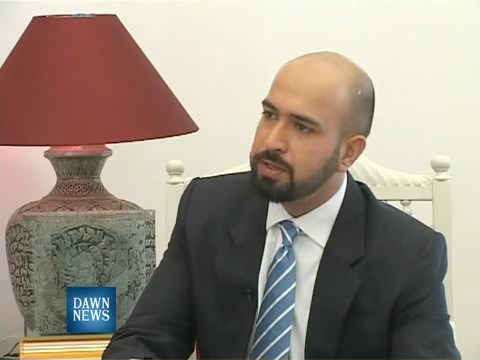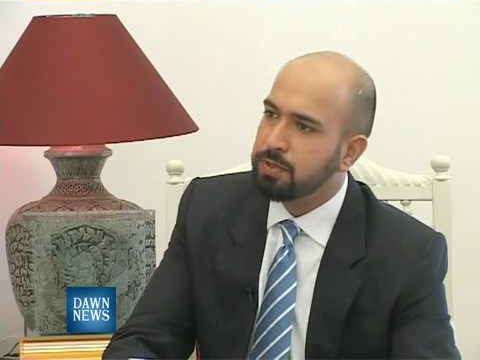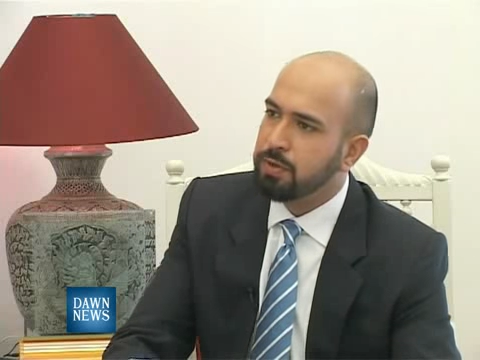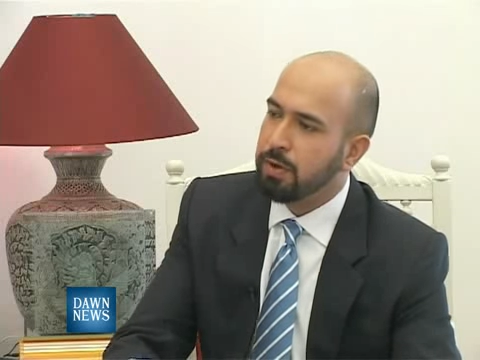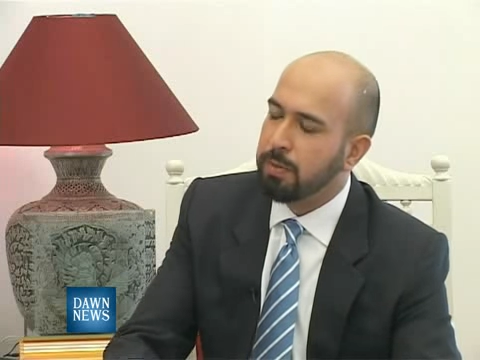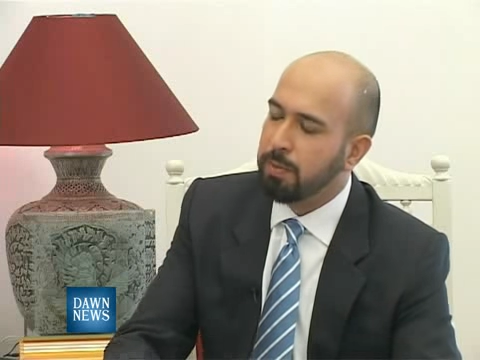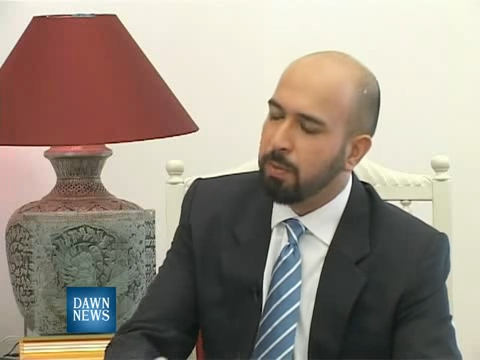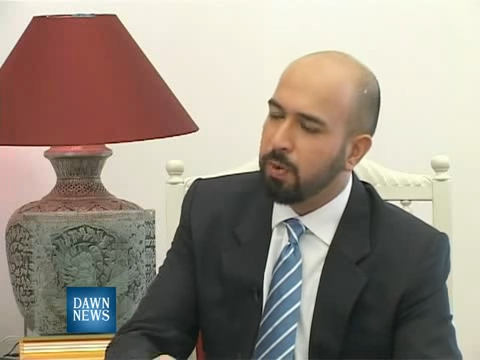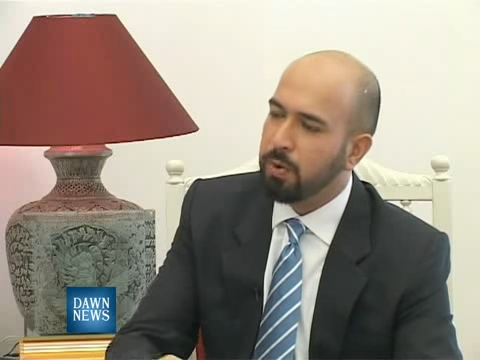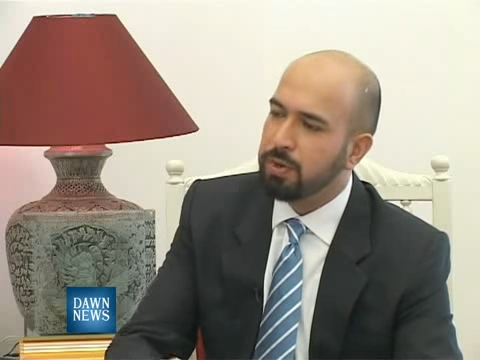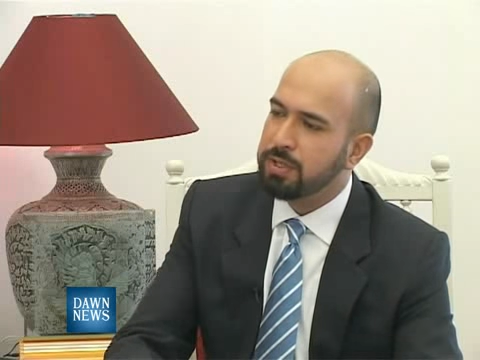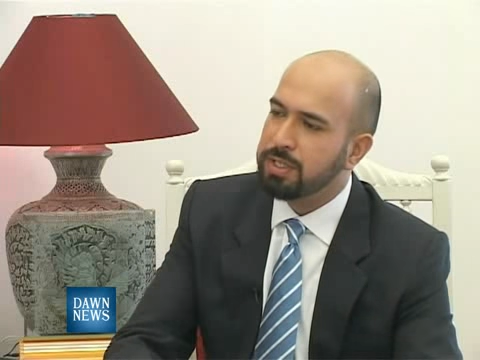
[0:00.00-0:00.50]
you are
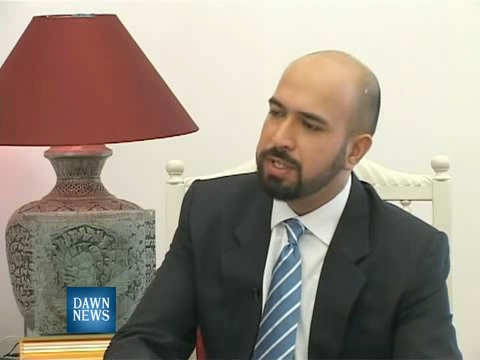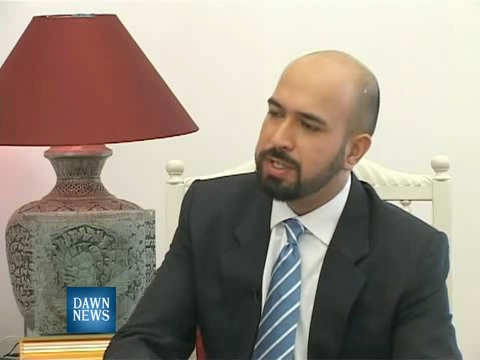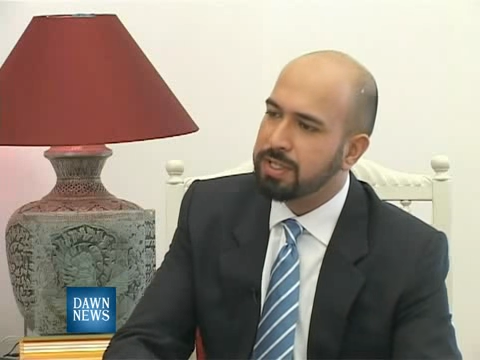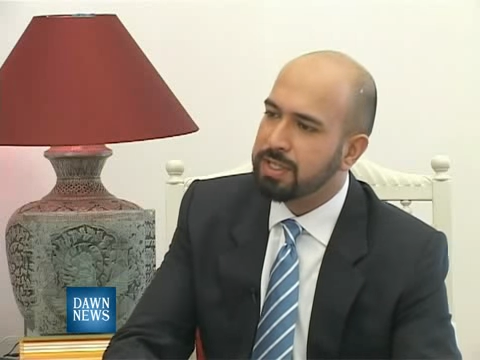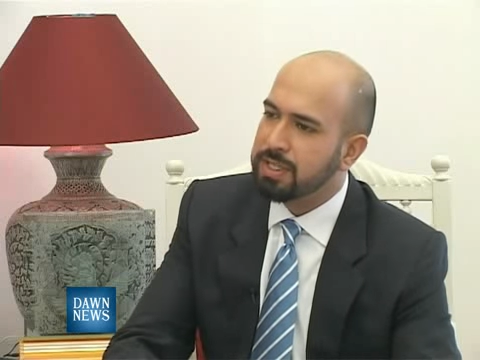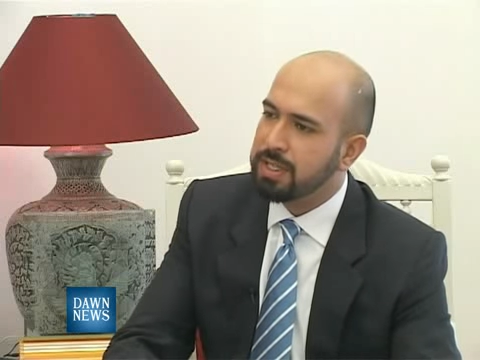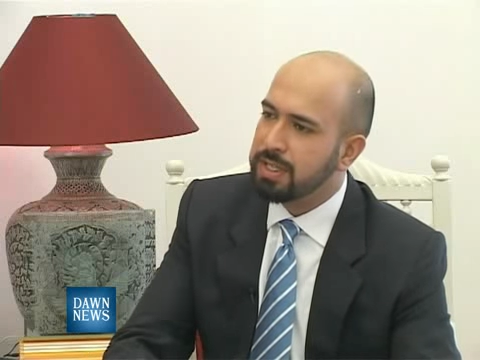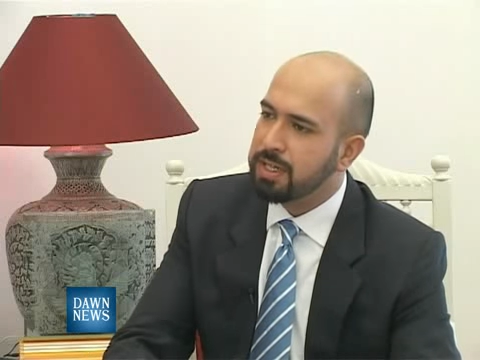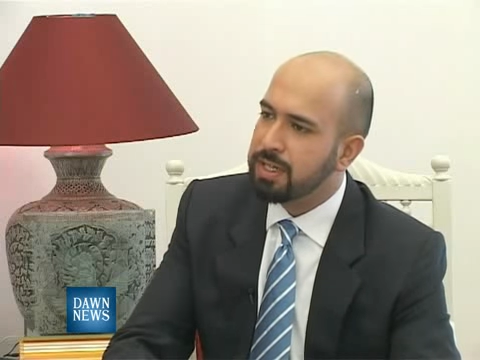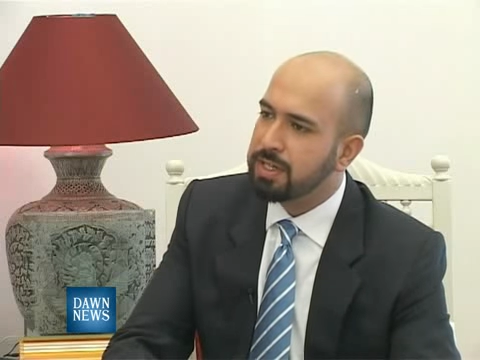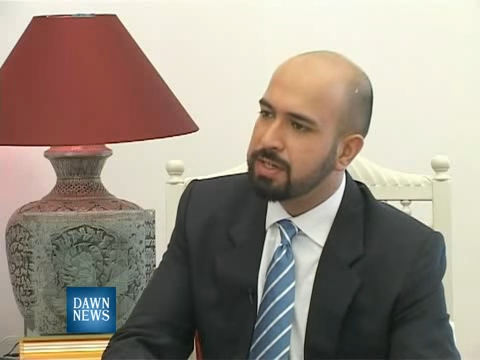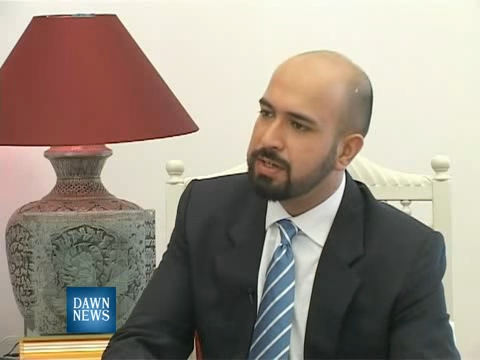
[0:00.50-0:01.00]
more
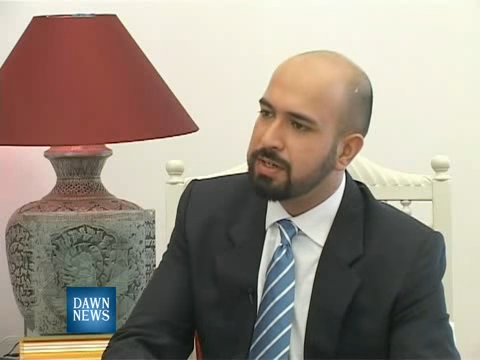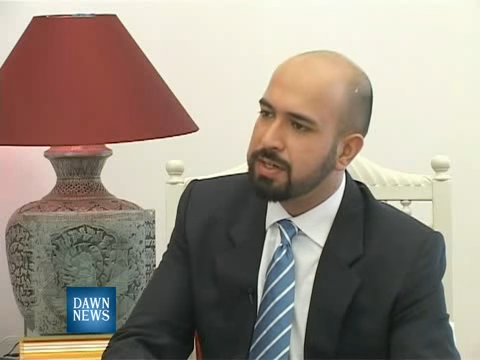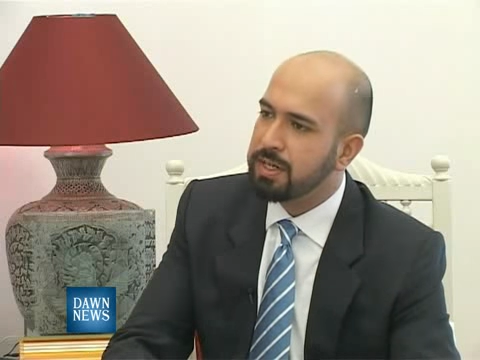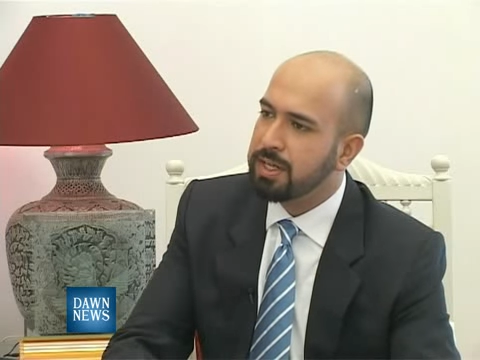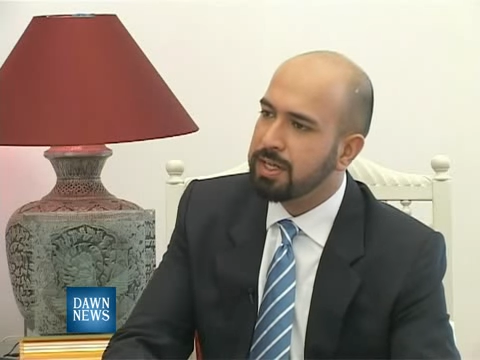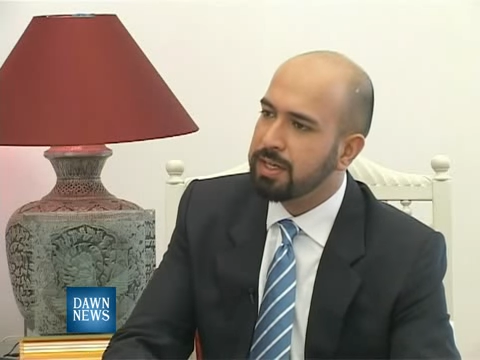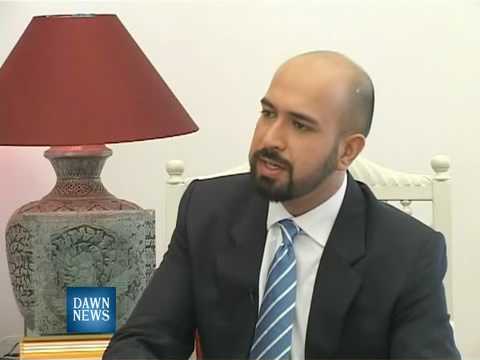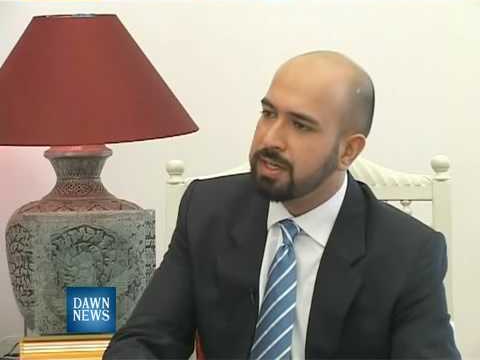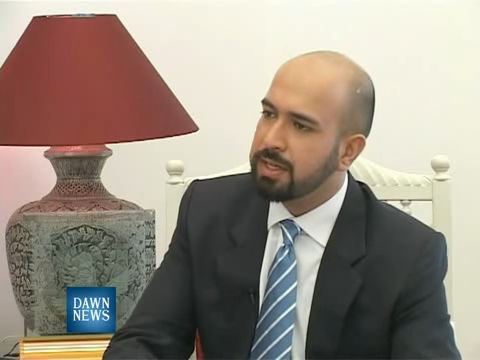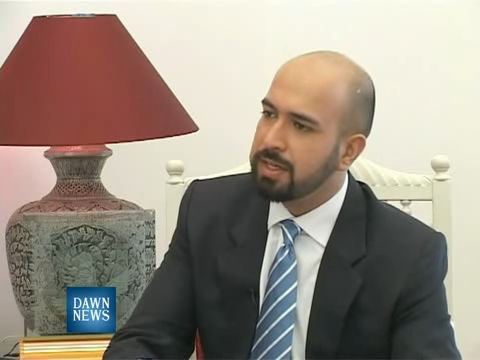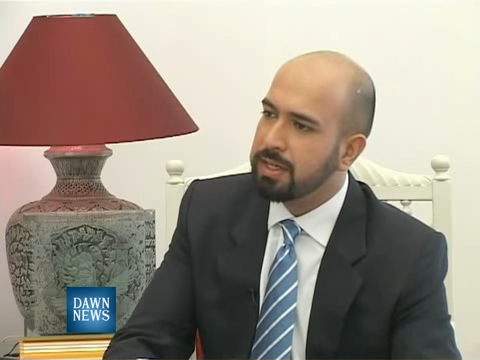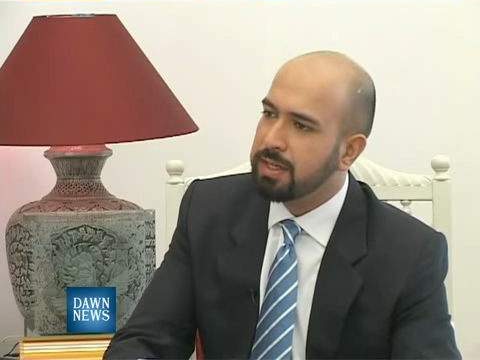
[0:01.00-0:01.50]
sincere
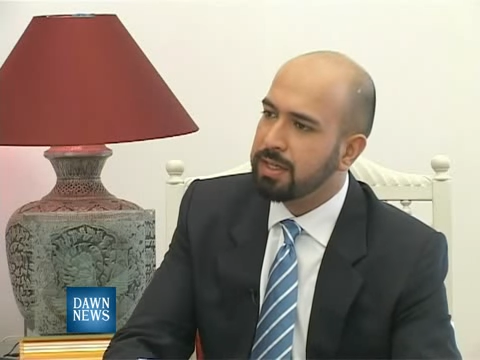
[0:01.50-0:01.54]
today